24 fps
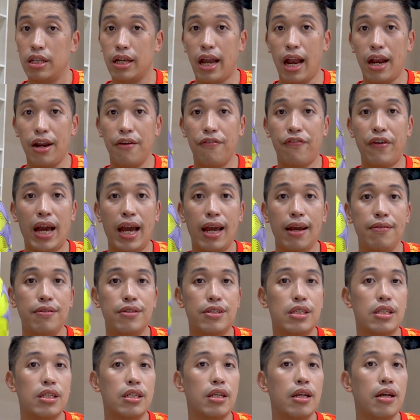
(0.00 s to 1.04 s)
The Kyrie
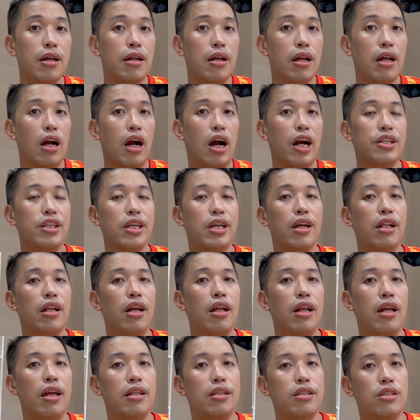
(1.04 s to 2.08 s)
5s,
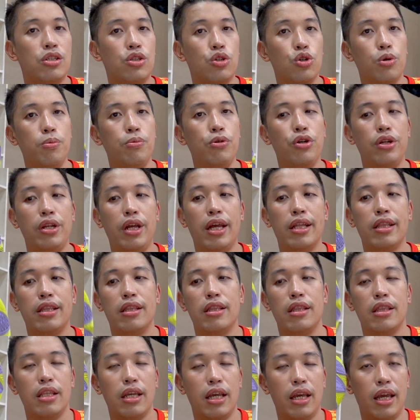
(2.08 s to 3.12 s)
articulated zoom unit
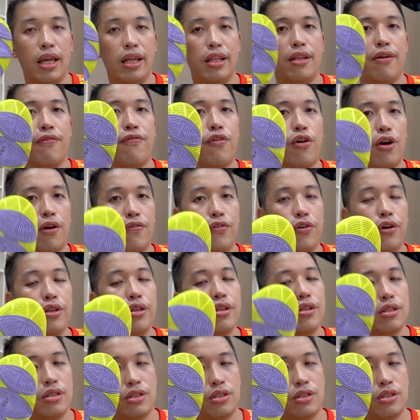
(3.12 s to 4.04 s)
in the forefoot,